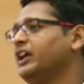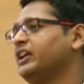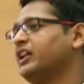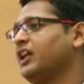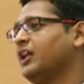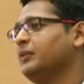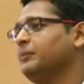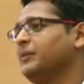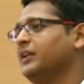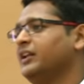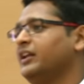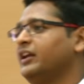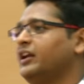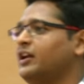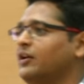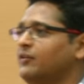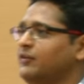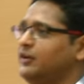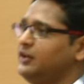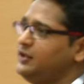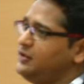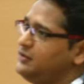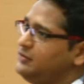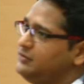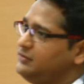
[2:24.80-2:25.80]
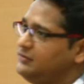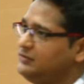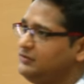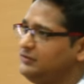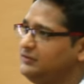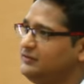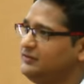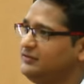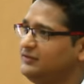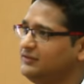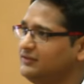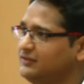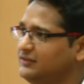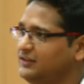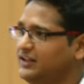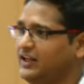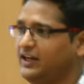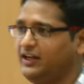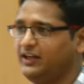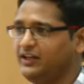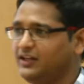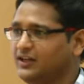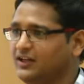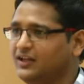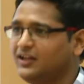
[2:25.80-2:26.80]
that can be recovered,
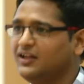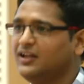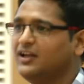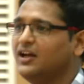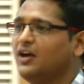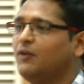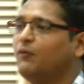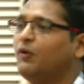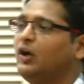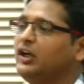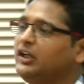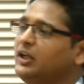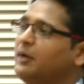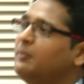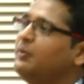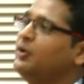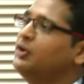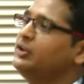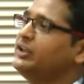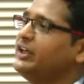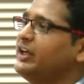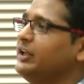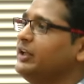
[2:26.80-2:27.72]
right? What amount